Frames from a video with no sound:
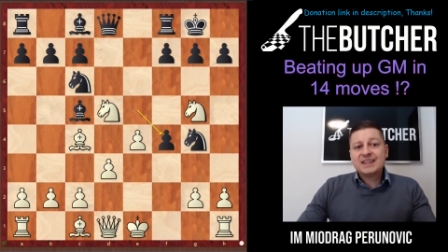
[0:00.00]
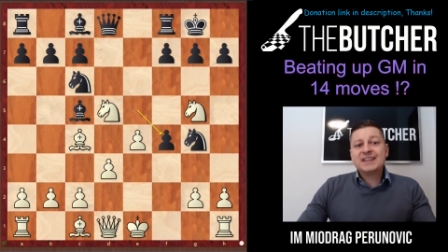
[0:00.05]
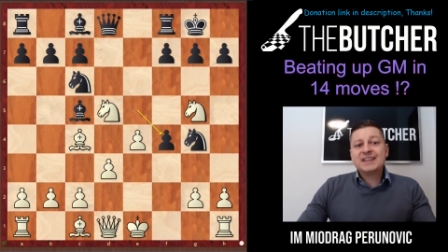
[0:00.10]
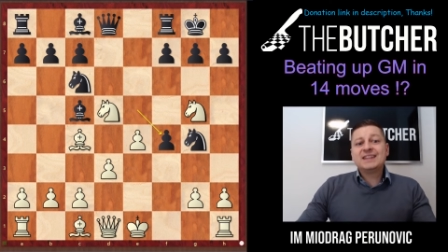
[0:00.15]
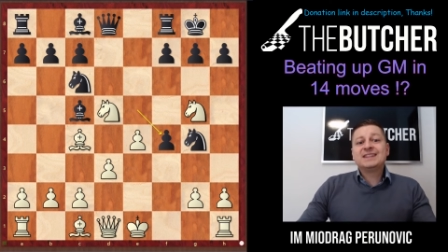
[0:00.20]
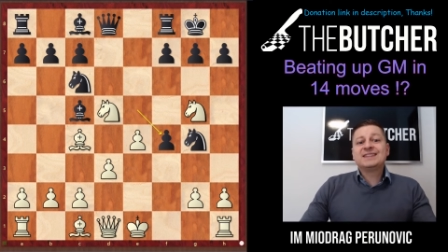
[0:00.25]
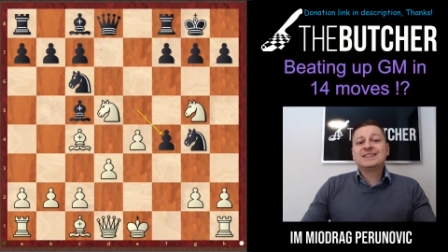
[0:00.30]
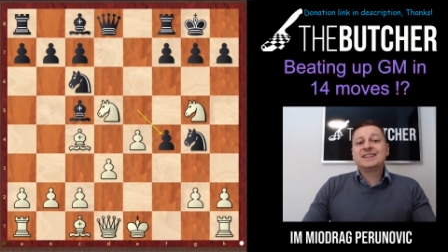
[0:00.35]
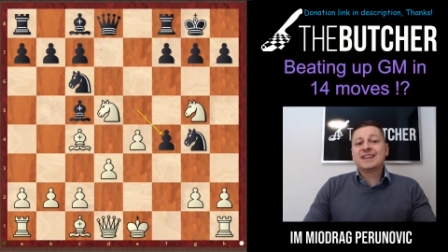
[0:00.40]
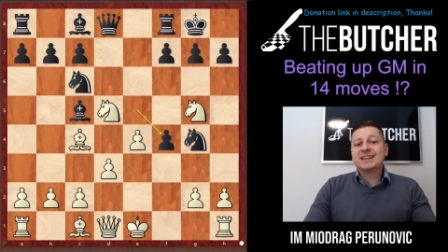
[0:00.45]

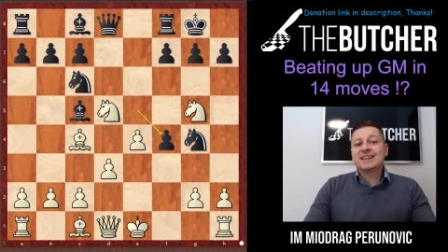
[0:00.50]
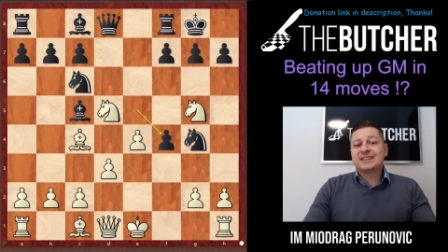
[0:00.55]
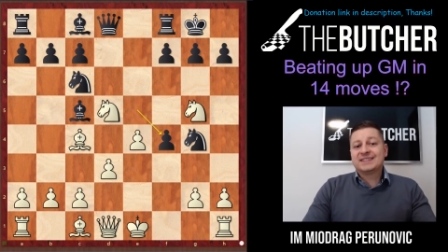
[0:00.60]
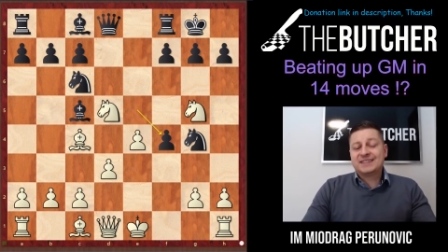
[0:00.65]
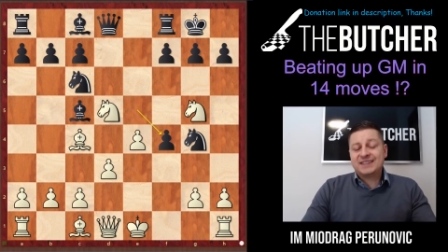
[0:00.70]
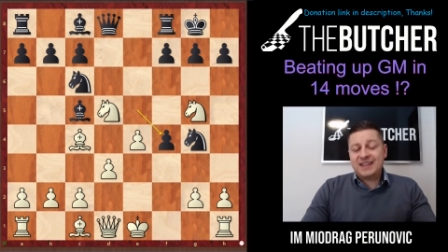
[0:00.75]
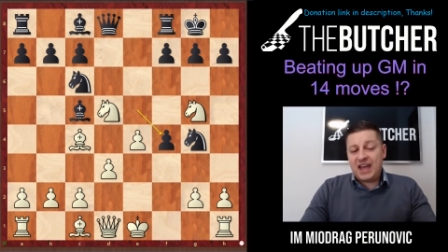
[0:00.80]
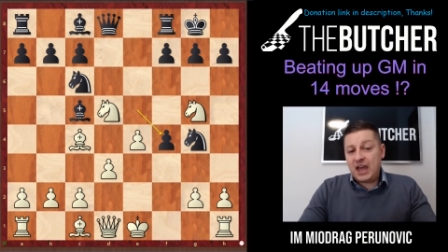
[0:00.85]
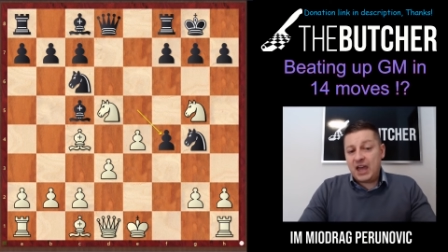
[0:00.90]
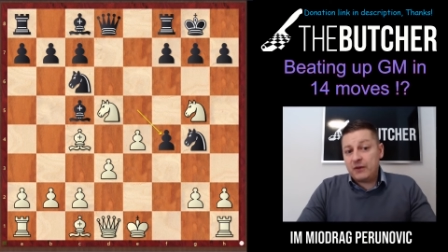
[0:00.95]
e
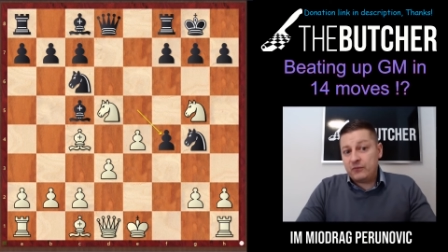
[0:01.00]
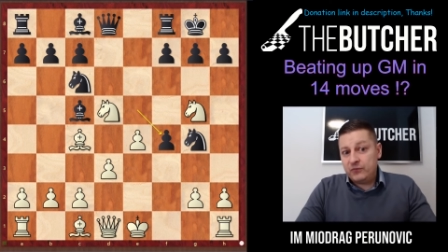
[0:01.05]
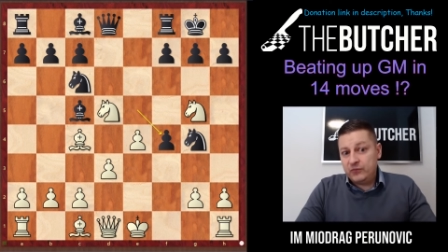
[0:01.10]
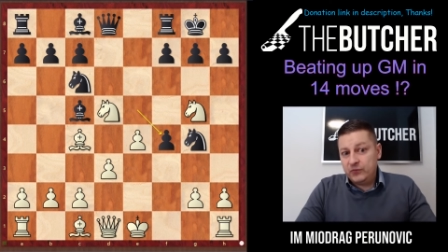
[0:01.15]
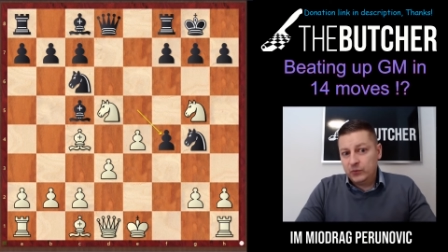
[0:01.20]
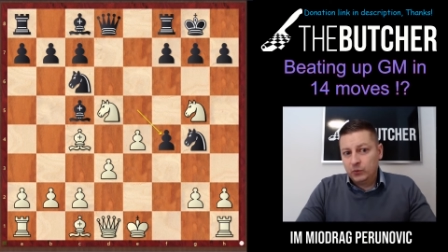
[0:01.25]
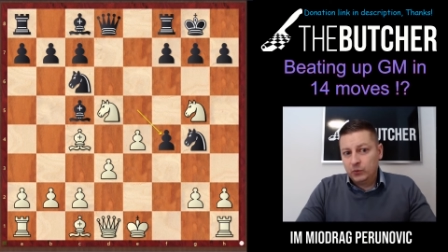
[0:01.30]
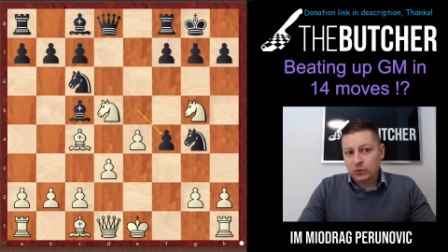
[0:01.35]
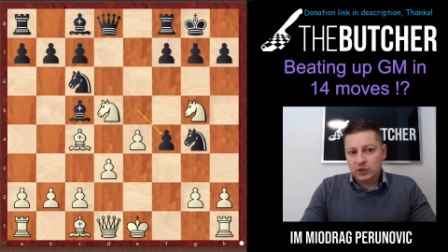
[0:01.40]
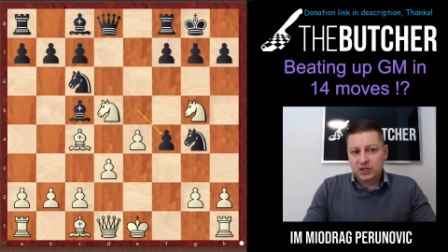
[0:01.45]
takes
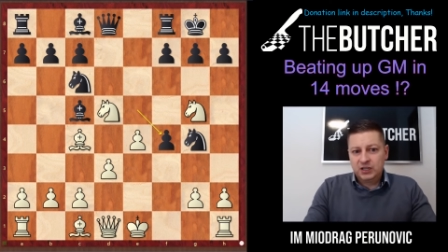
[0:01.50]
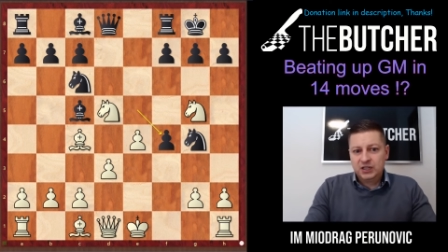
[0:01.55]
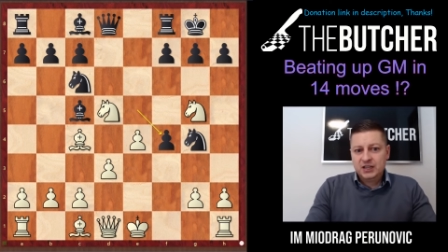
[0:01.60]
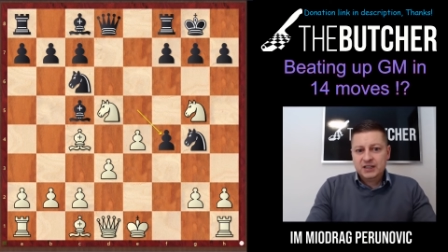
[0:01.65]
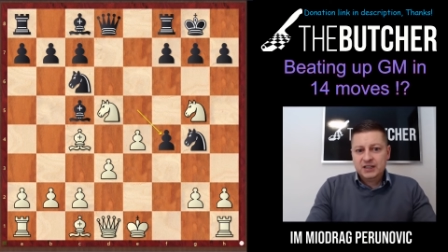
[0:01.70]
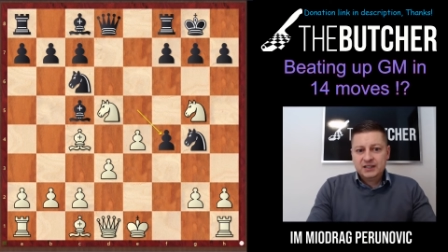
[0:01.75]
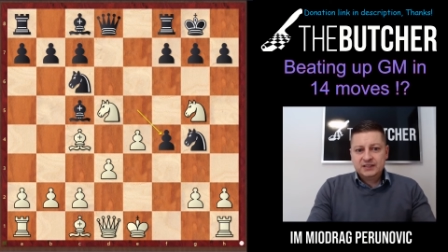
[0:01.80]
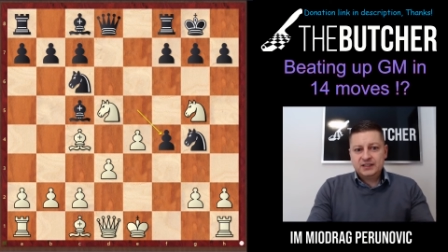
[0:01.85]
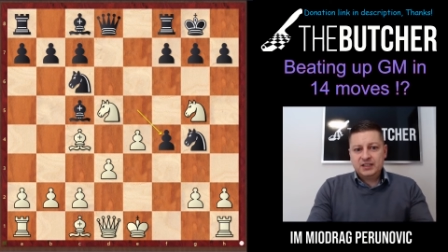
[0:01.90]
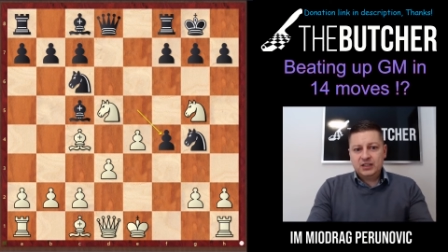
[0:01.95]
f4.
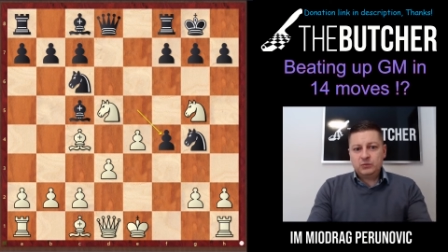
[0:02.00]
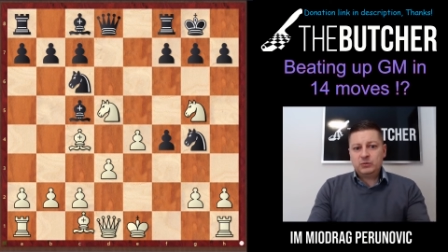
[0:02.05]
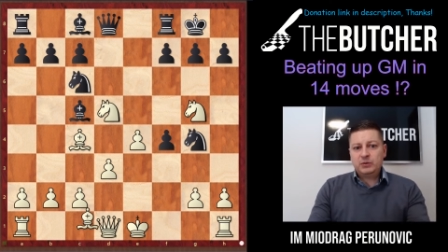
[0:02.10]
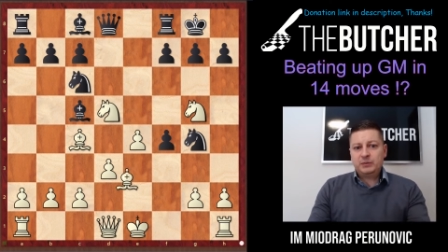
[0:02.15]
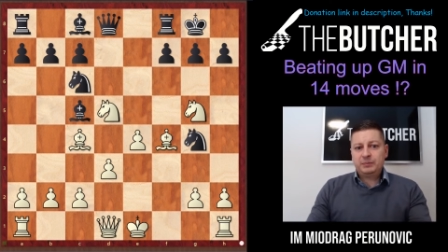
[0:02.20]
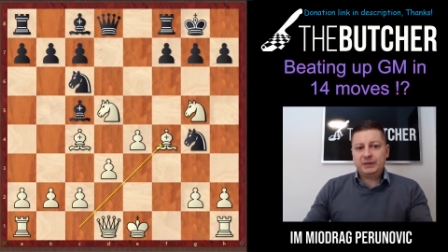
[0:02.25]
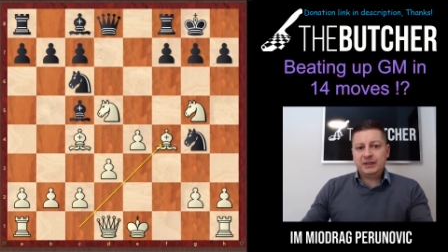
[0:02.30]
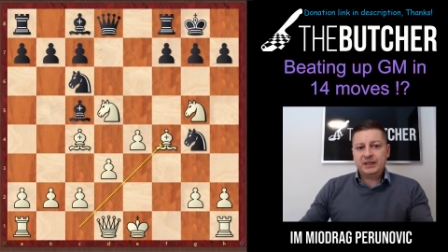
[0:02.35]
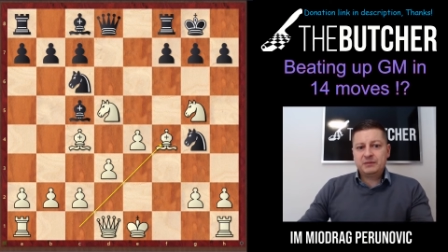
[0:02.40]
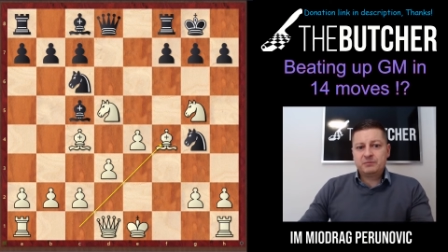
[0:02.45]
Then we
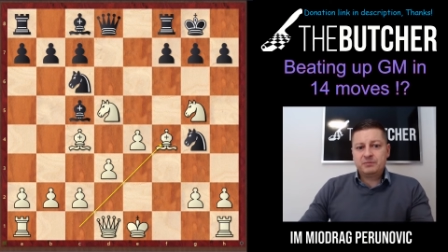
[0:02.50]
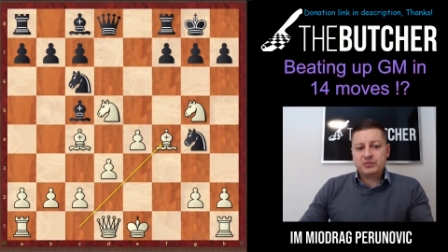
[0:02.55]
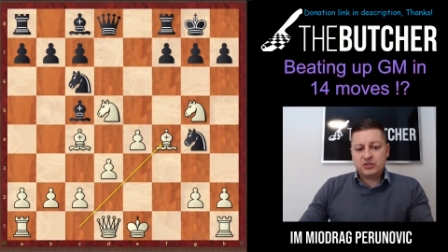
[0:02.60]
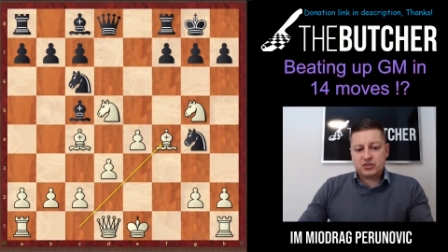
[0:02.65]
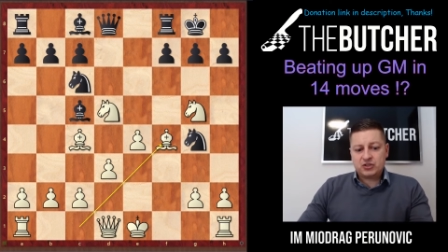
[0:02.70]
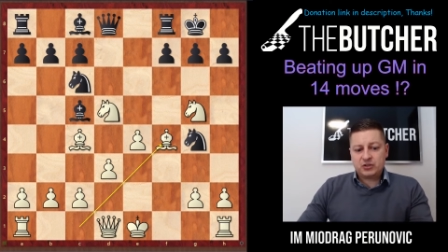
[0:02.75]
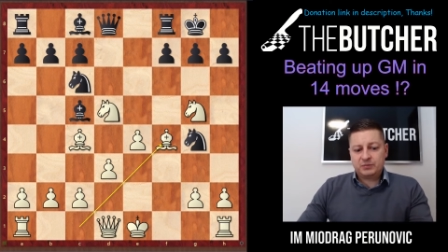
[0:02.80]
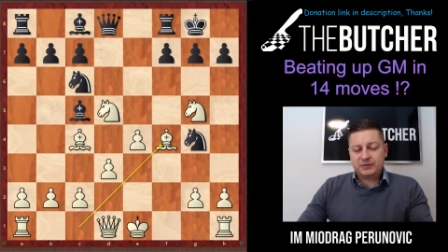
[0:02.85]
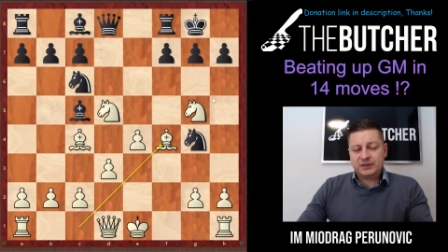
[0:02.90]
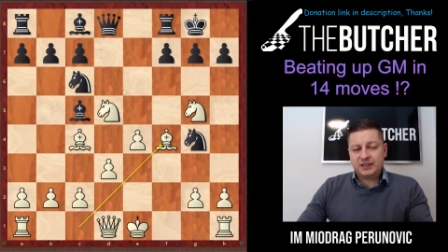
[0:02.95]
play
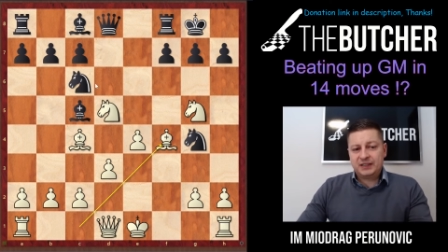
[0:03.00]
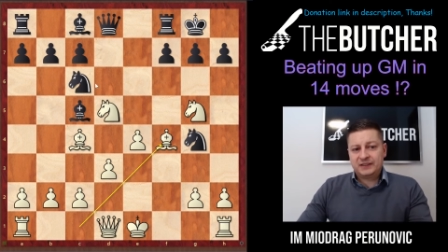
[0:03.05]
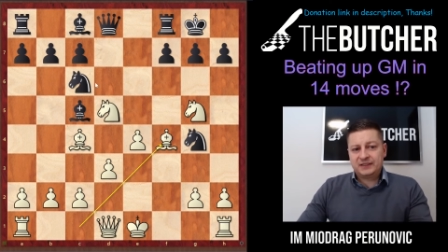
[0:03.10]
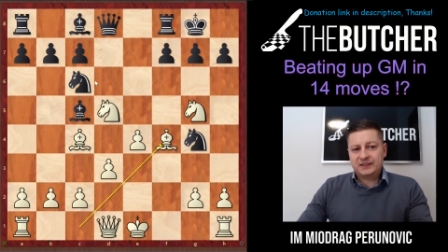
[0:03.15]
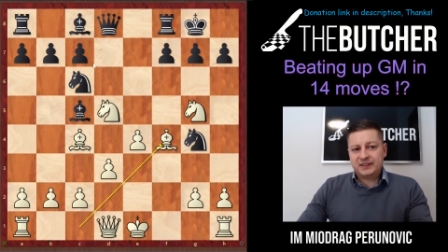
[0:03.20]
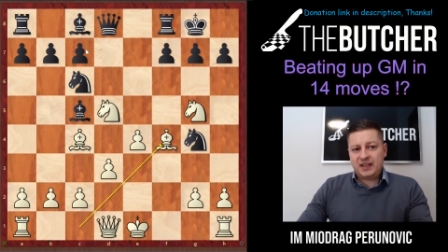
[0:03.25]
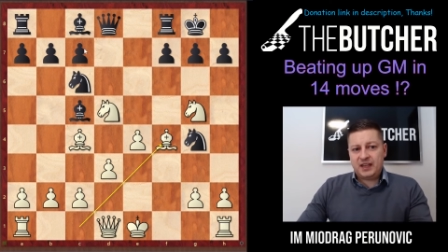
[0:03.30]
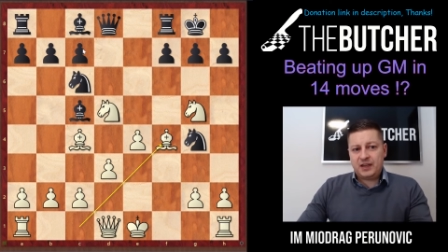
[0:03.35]
bishop takes